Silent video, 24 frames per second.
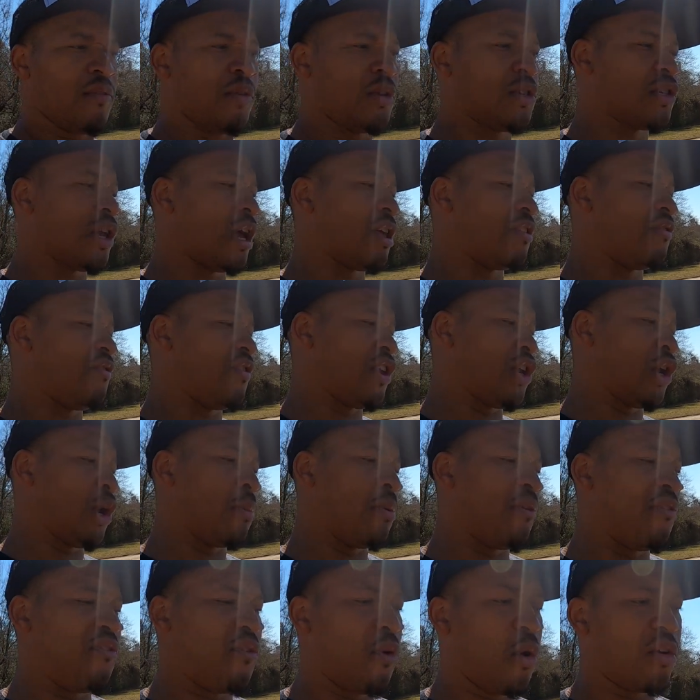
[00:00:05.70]
If you saw the
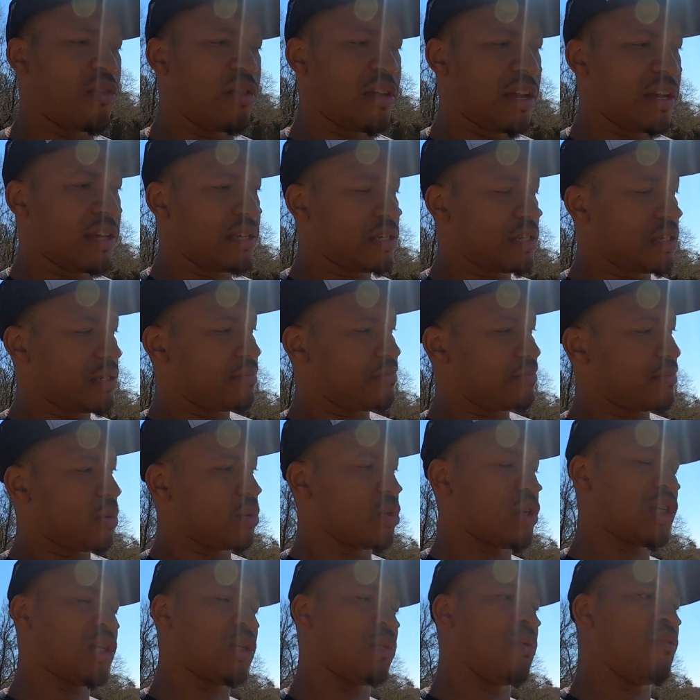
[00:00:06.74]
video before this,
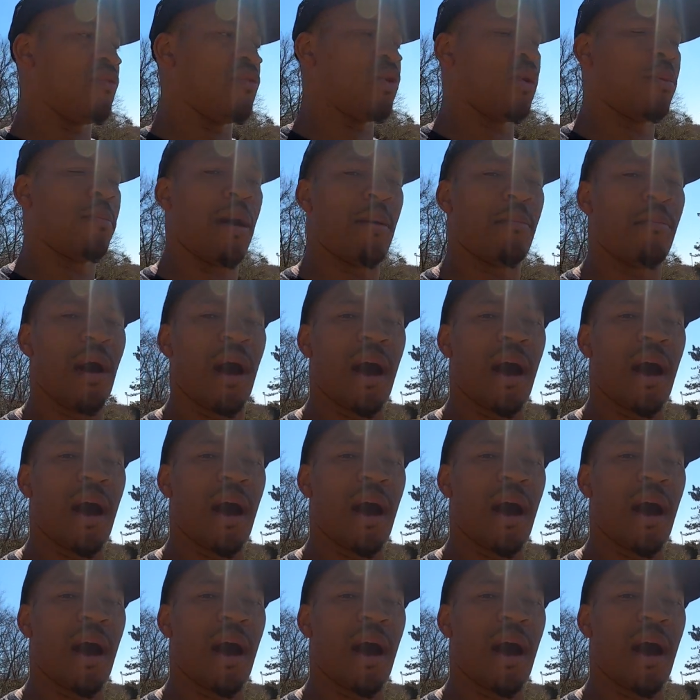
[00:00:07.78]
it was just a review on my